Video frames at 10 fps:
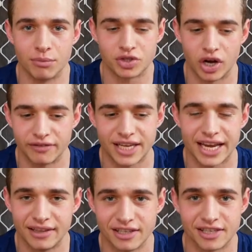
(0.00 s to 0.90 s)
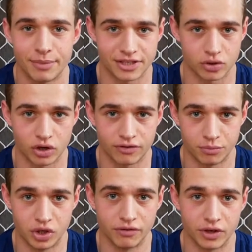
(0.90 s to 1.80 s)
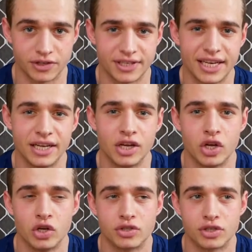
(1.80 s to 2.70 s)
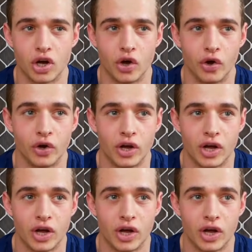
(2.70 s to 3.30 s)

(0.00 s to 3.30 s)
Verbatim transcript: So I've taken this semester off from university. So